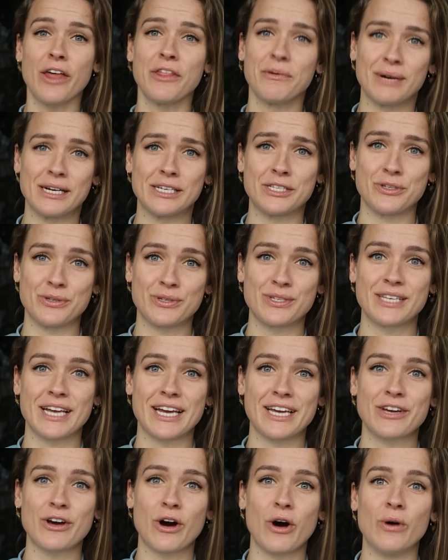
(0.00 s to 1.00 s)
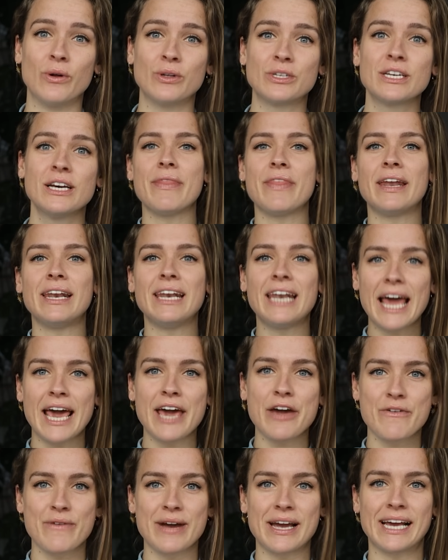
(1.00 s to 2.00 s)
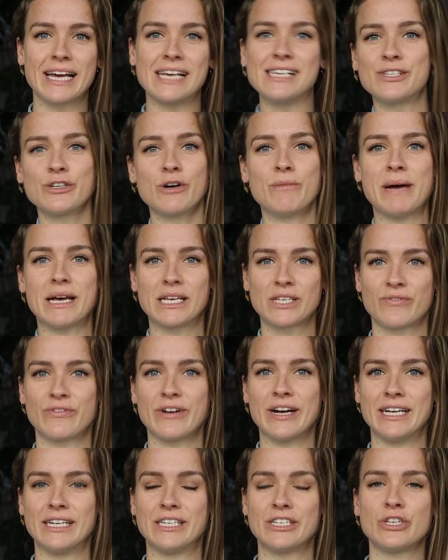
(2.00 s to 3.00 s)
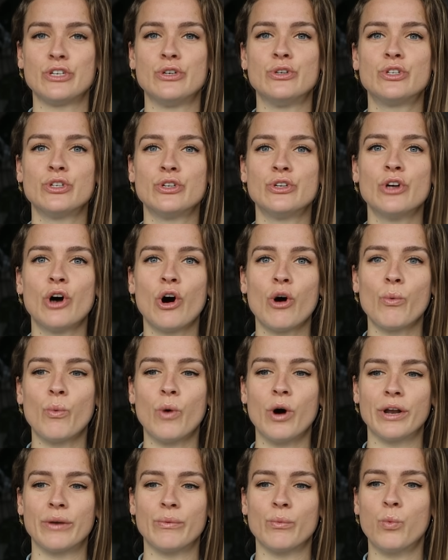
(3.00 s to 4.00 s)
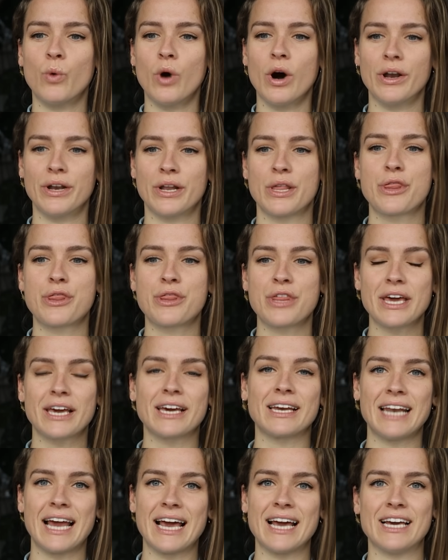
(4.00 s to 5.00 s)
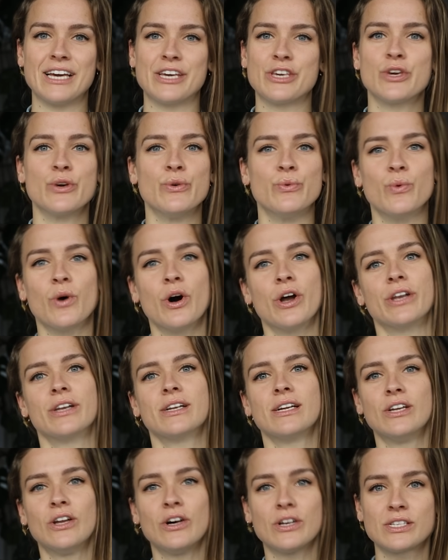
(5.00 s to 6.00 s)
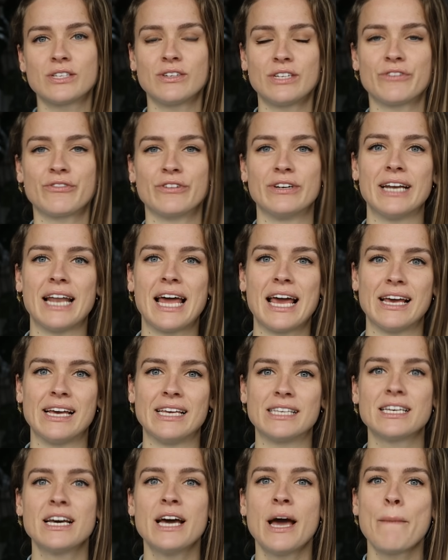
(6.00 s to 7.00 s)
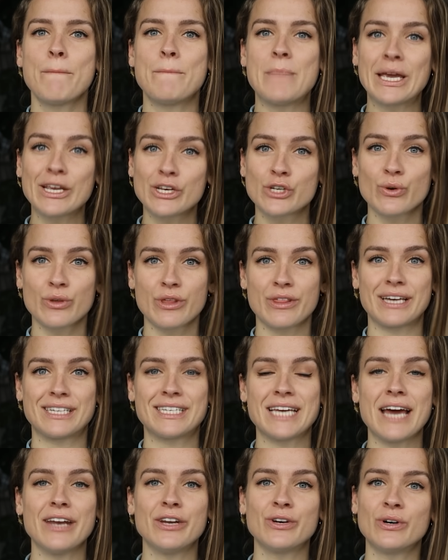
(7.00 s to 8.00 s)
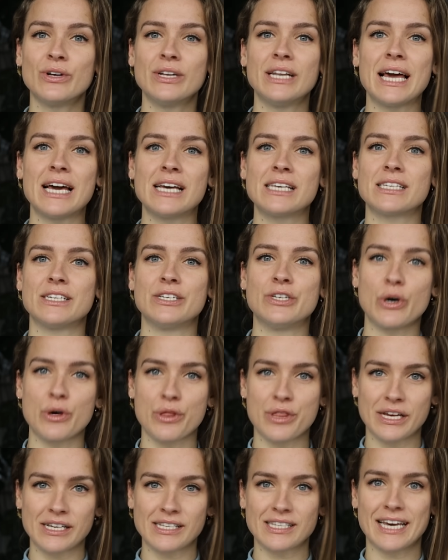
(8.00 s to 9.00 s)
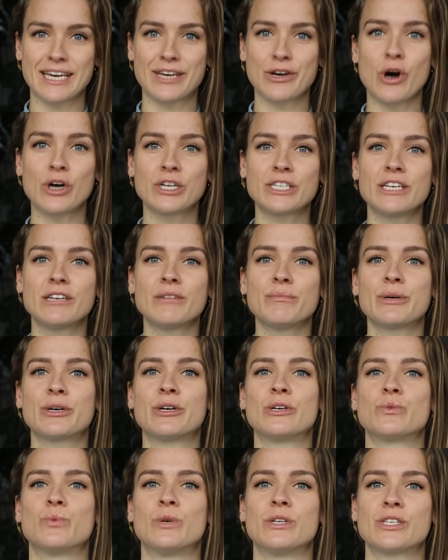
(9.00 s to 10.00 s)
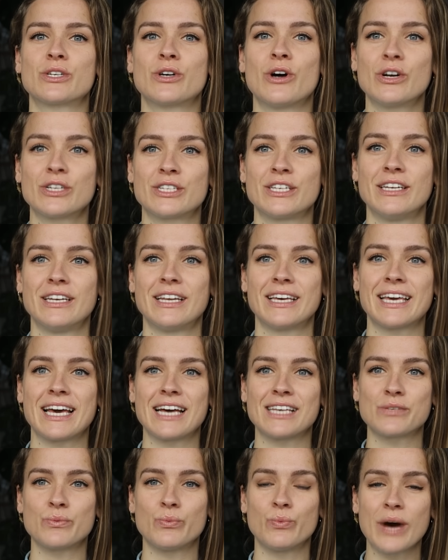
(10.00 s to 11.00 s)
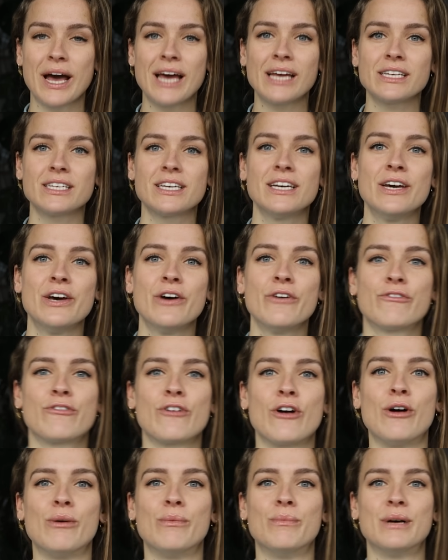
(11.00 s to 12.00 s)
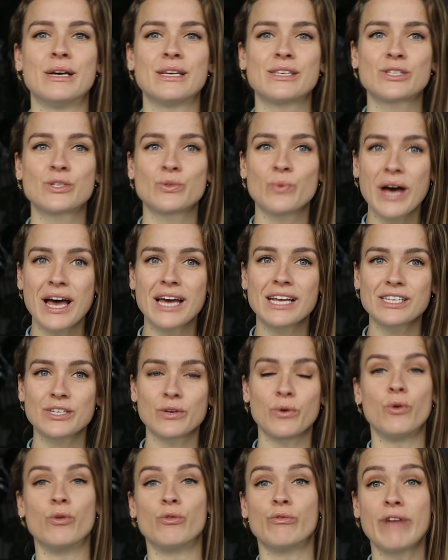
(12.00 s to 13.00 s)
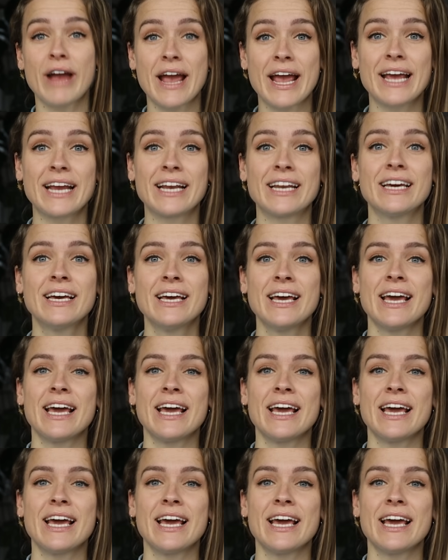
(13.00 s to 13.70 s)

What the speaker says: otherwise you stay cold. And then layering is your best friend. You do not want one thick layer, you want lots of different layers. Make sure that they're technical layers and not things like cotton, because once cotton gets wet from sweat or rain,